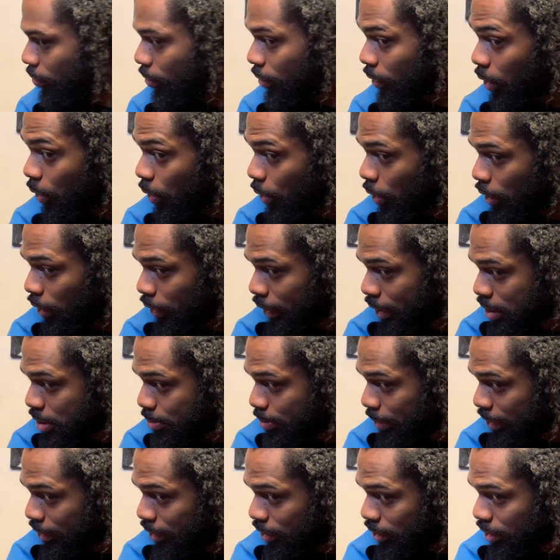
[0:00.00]
Oil. That's
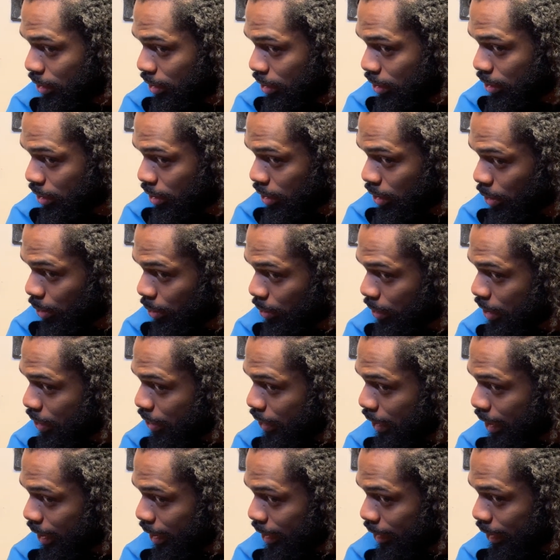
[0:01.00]
about the only
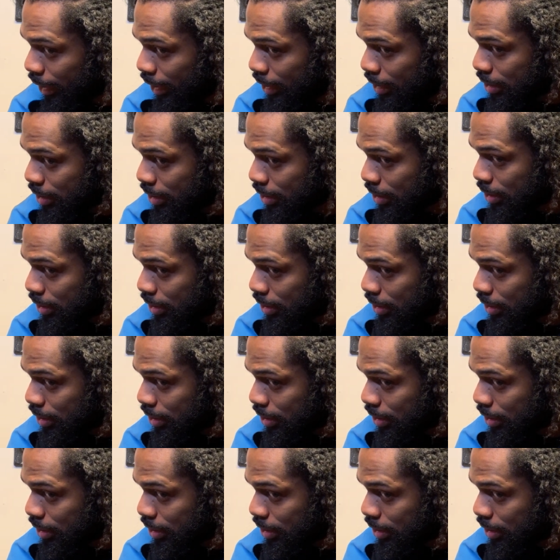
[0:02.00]
thing that